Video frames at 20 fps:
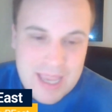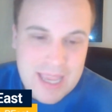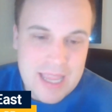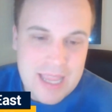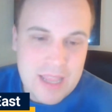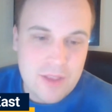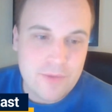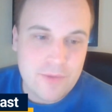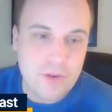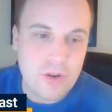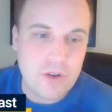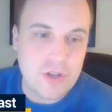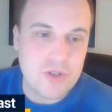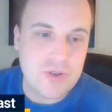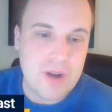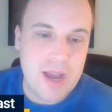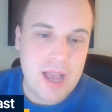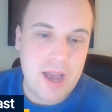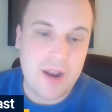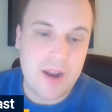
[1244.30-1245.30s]
in the
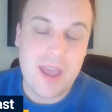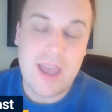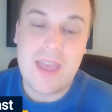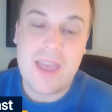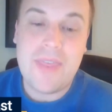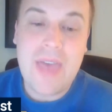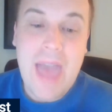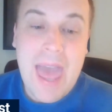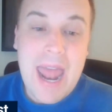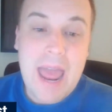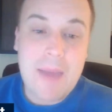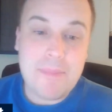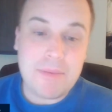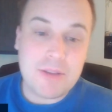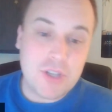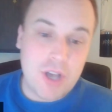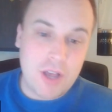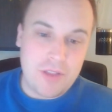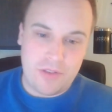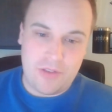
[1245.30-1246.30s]
first round, that
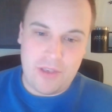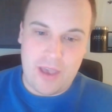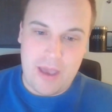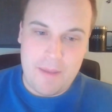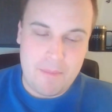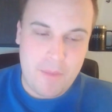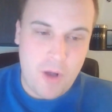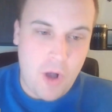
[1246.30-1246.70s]
happens all the time.